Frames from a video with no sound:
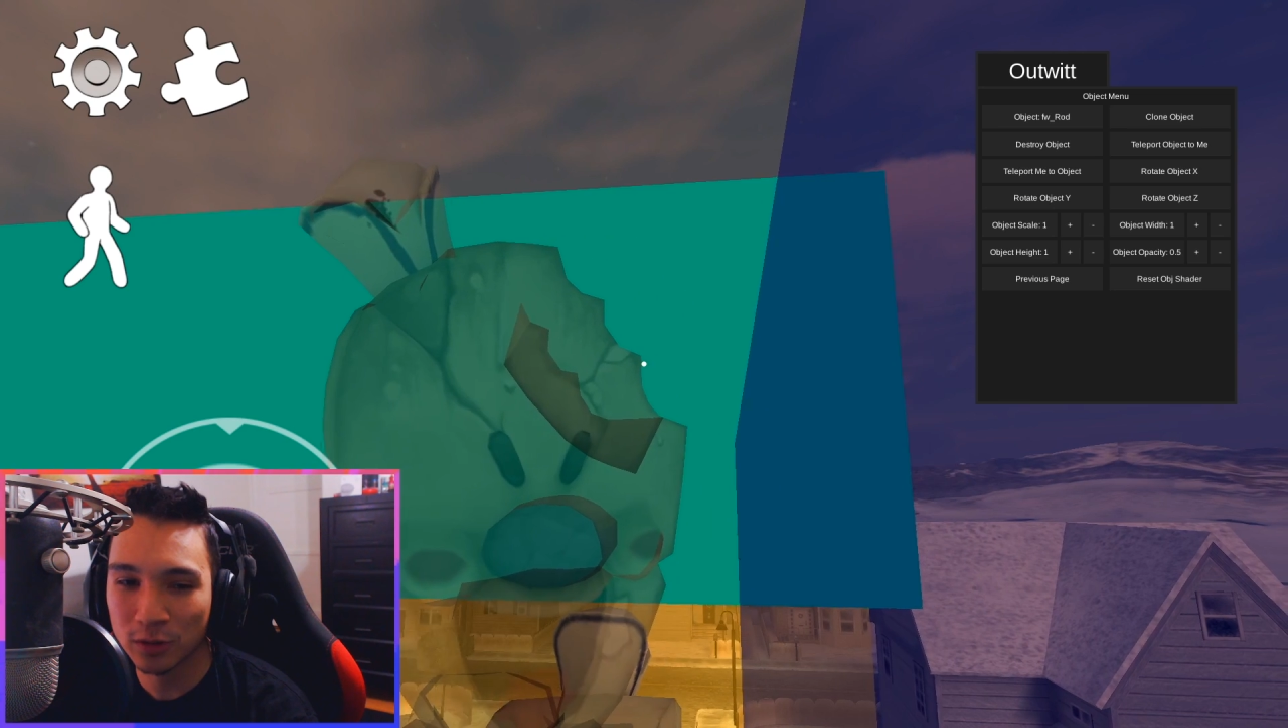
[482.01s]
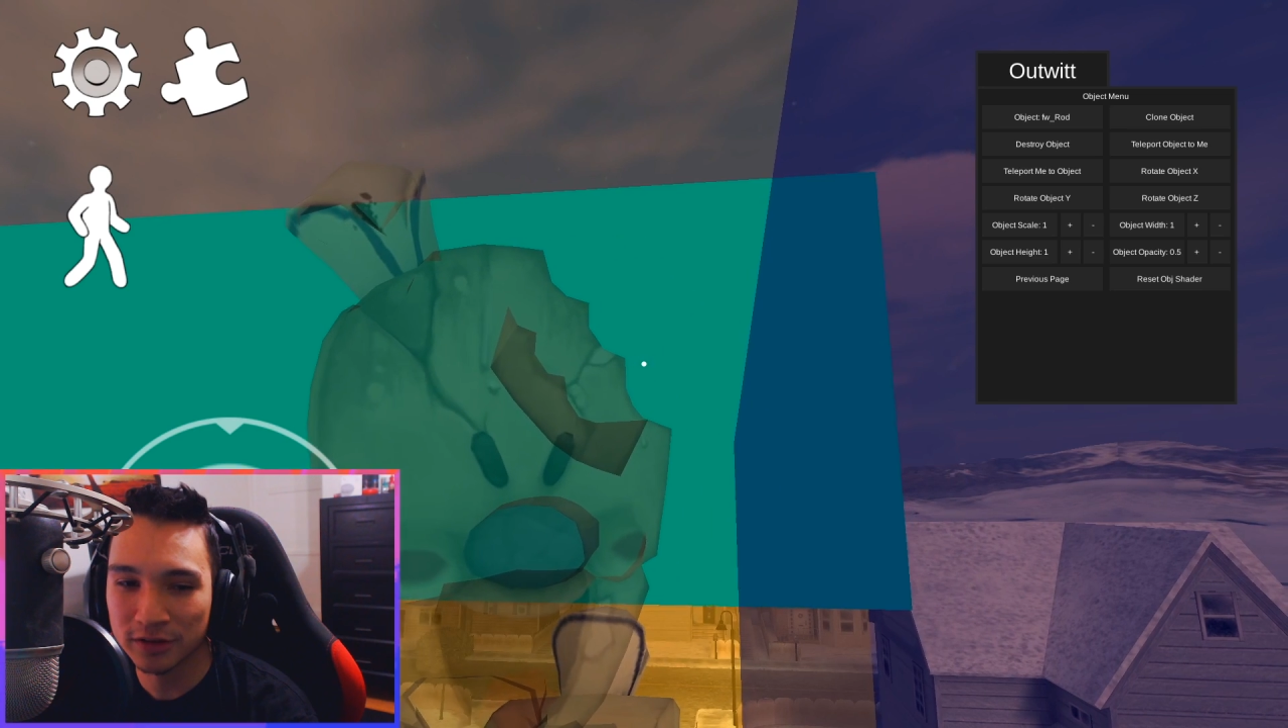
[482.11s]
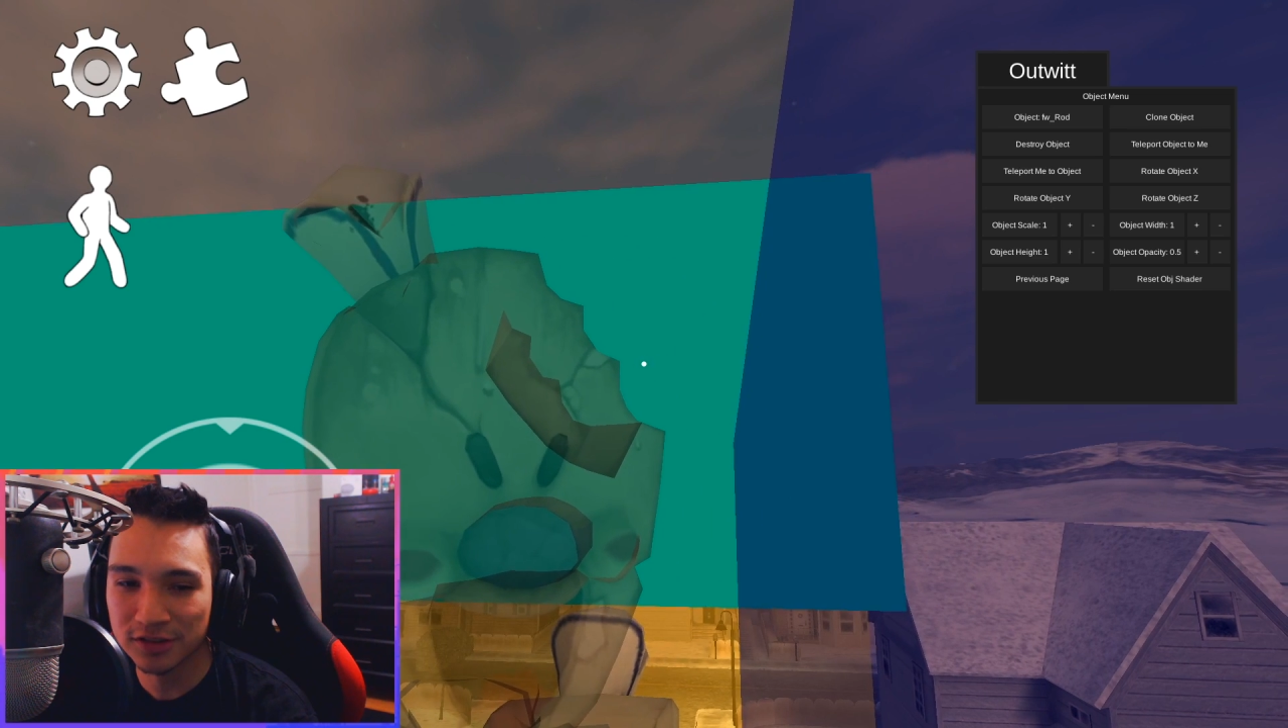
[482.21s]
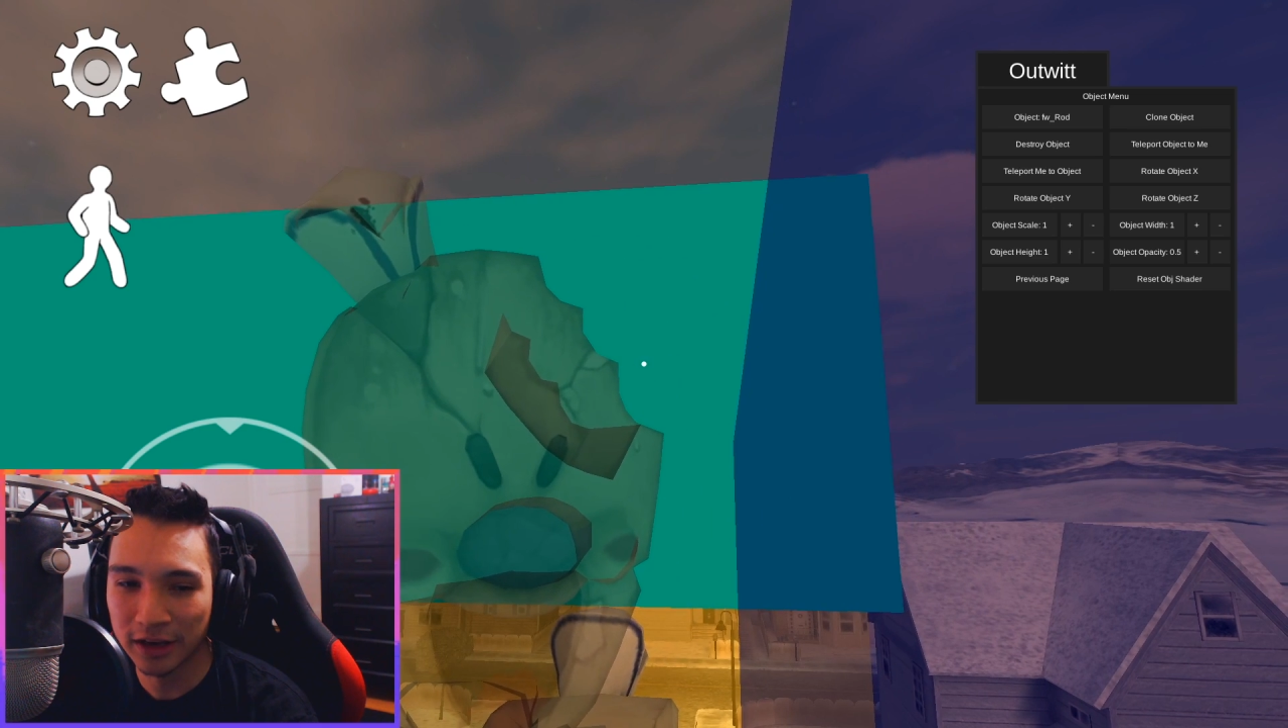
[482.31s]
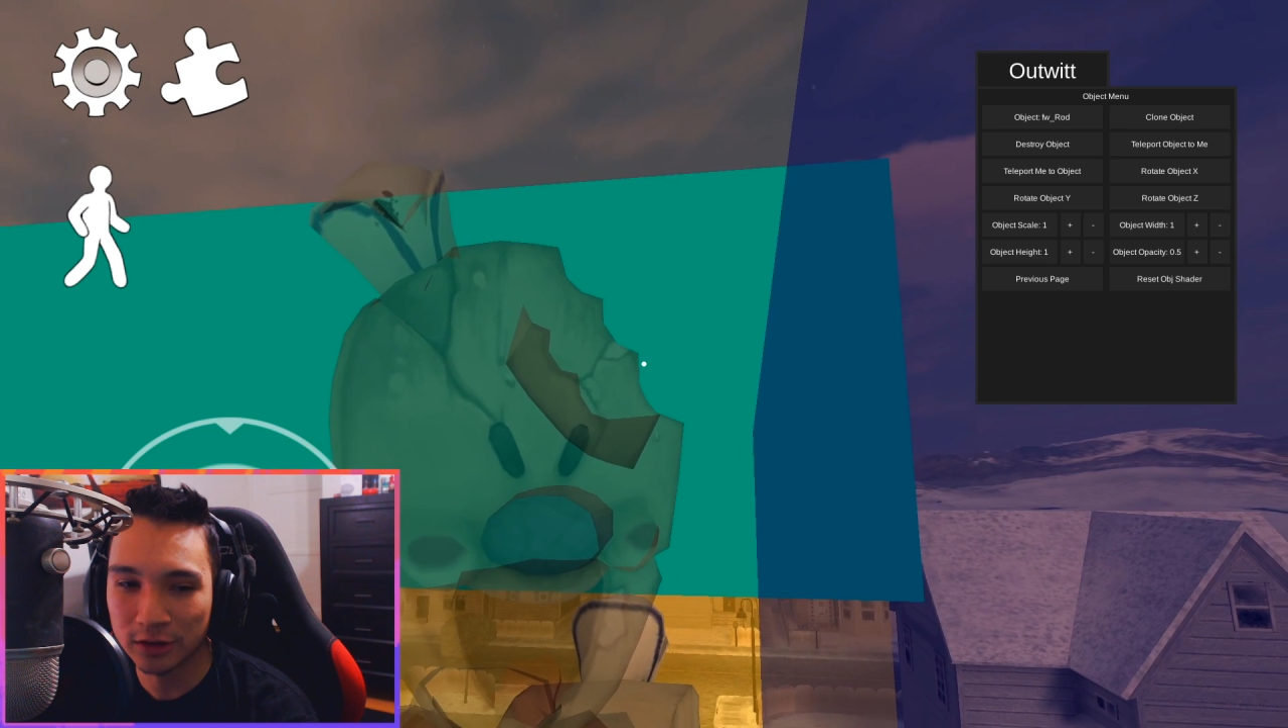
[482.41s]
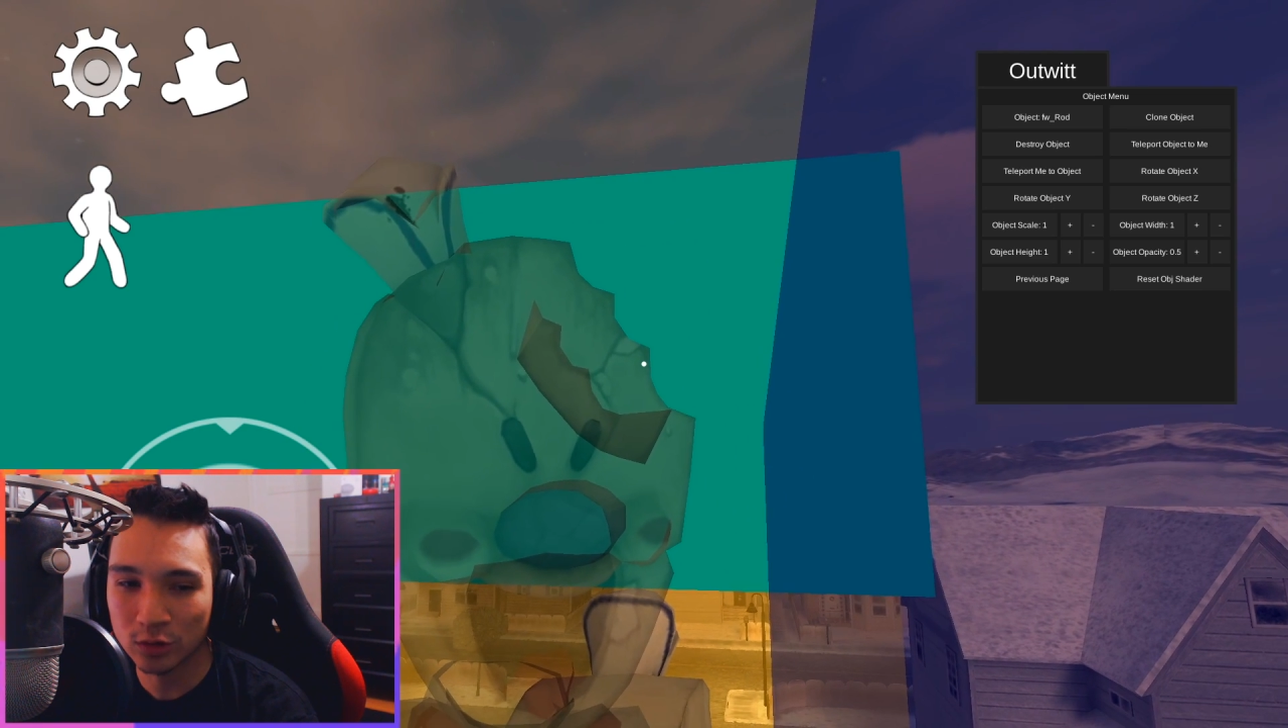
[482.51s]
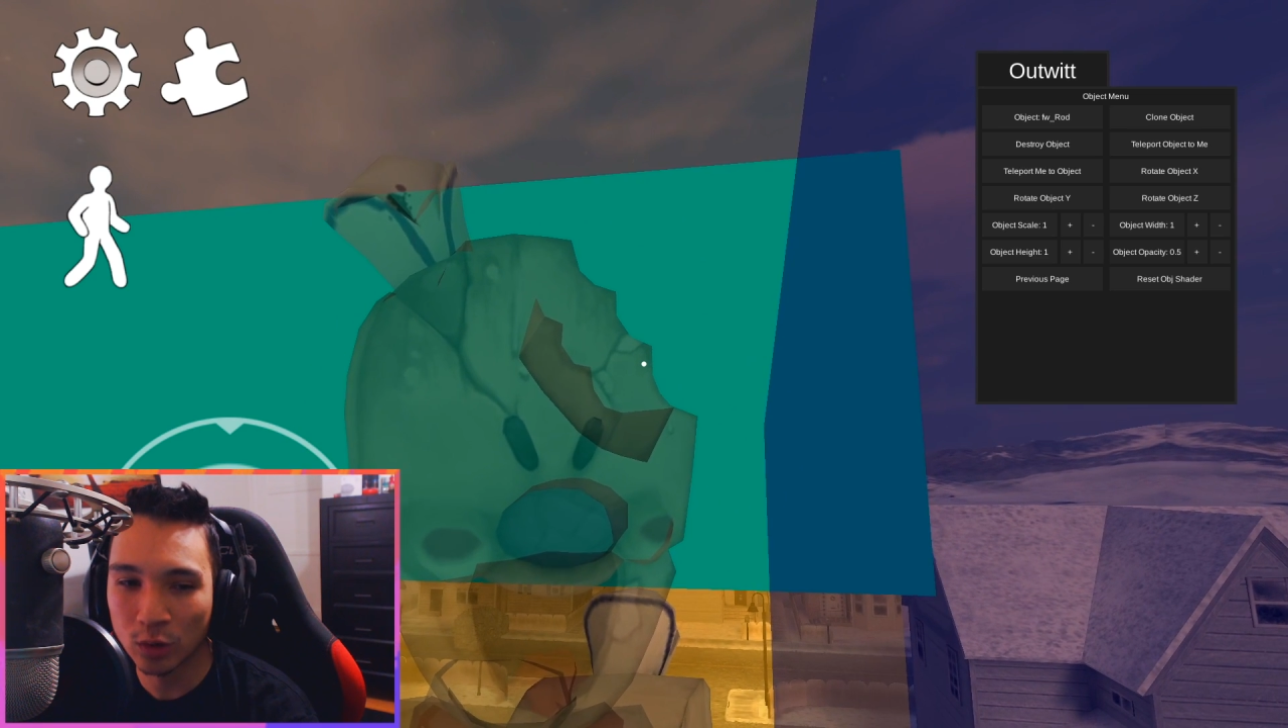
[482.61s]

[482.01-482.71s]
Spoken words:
where it's like